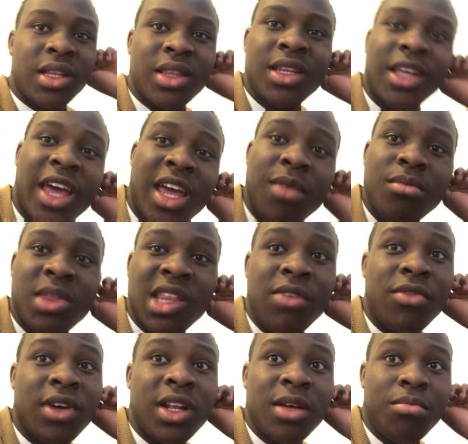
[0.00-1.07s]
game
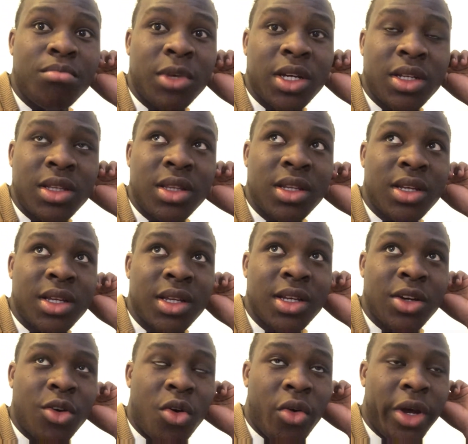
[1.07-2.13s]
development
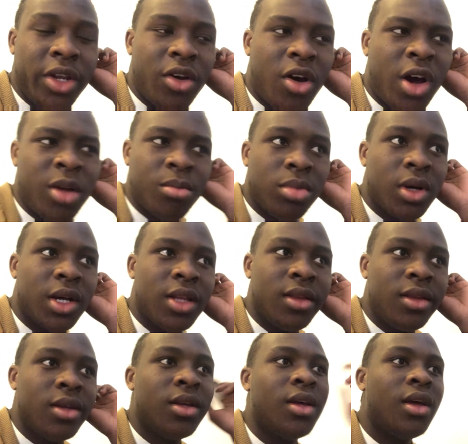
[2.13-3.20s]
going on, but
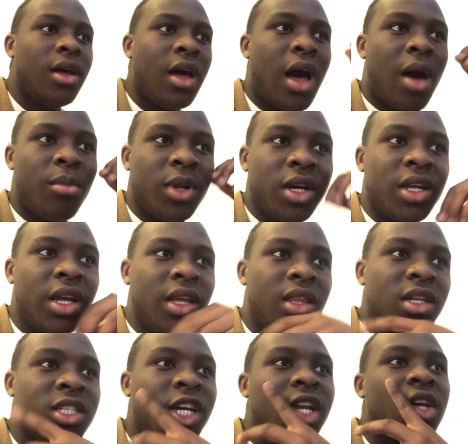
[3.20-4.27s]
I'm gonna create a
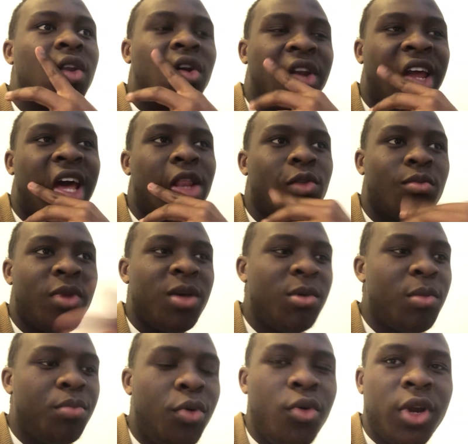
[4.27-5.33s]
channel on that, or maybe
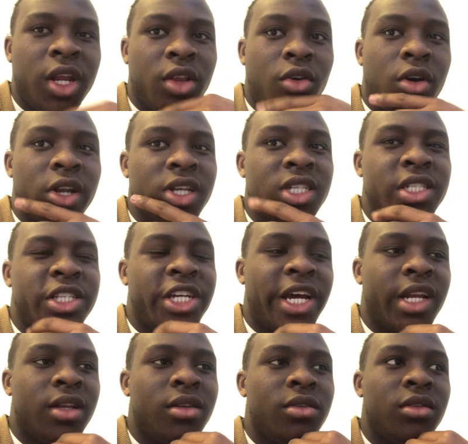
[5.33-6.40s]
put it on this
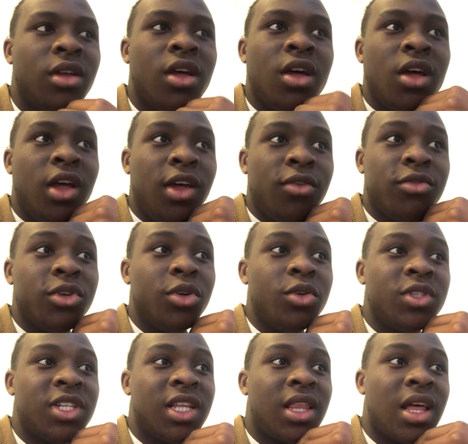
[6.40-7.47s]
channel for those
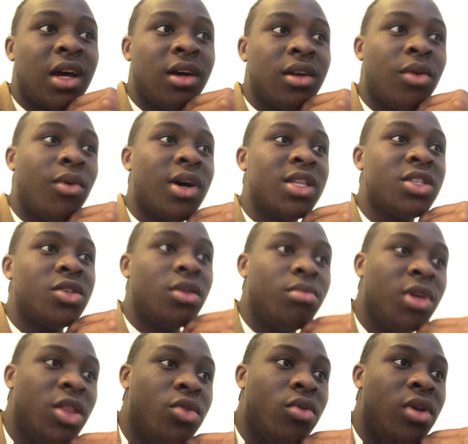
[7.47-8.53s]
that are gonna want to be
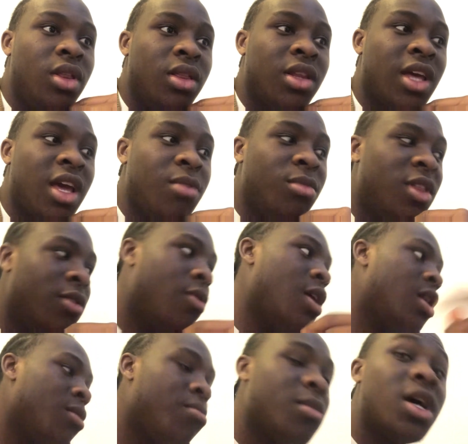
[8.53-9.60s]
doing game
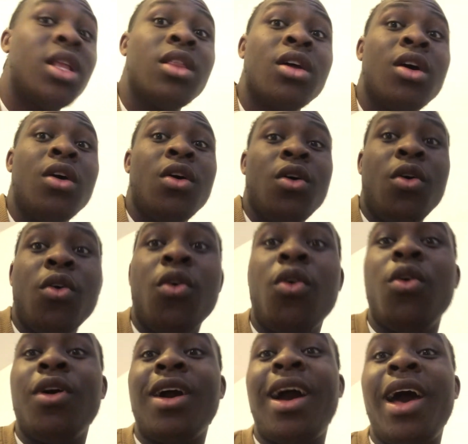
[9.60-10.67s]
development
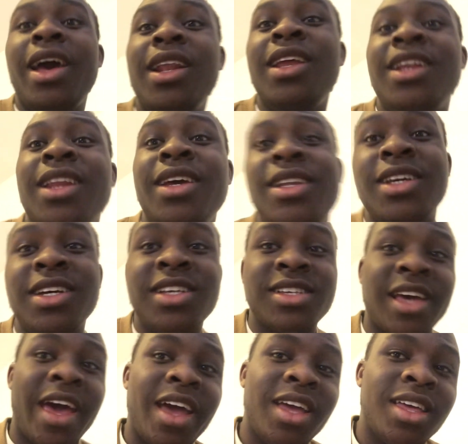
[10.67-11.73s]
or Kylie Linux
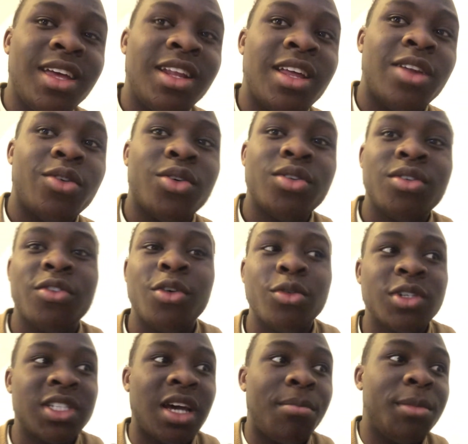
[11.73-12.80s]
hacking and all of those
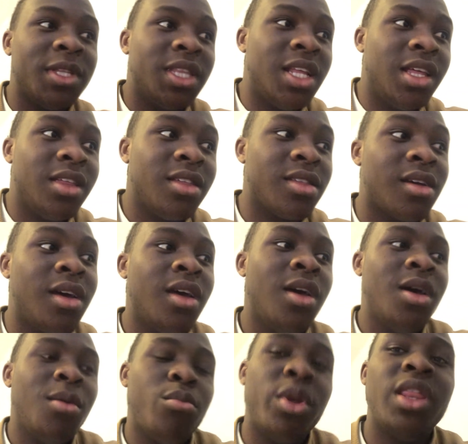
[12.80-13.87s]
type of things.
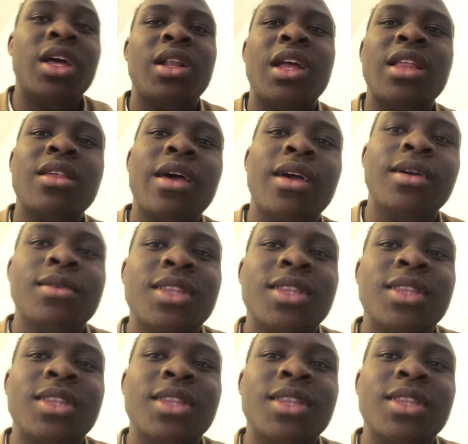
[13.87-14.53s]
But then that's like